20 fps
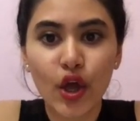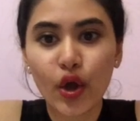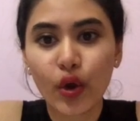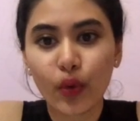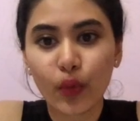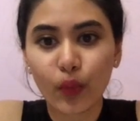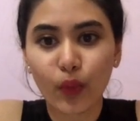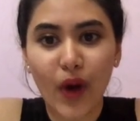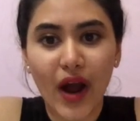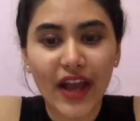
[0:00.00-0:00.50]

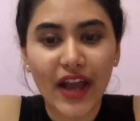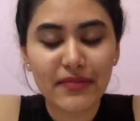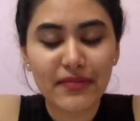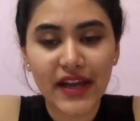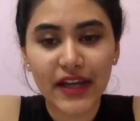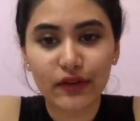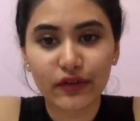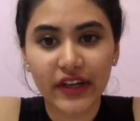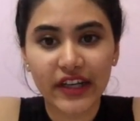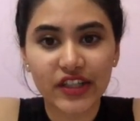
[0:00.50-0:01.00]
Why am I
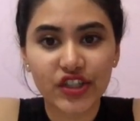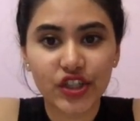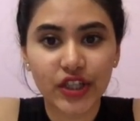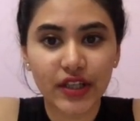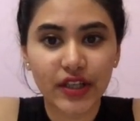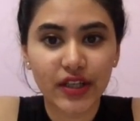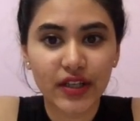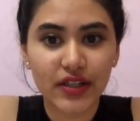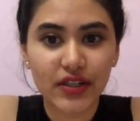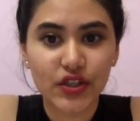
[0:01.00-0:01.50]

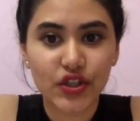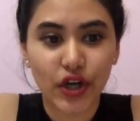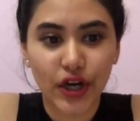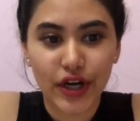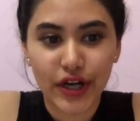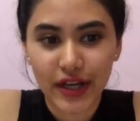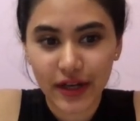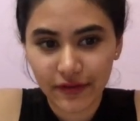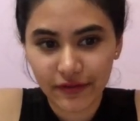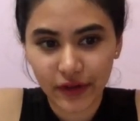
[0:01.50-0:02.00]
ranging
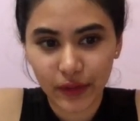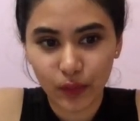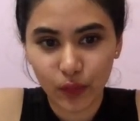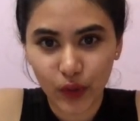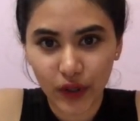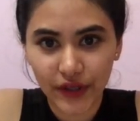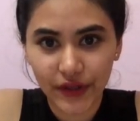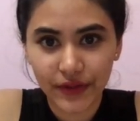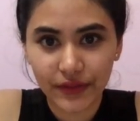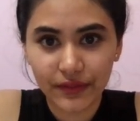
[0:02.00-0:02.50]
starting from
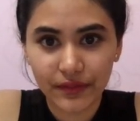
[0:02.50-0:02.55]
one?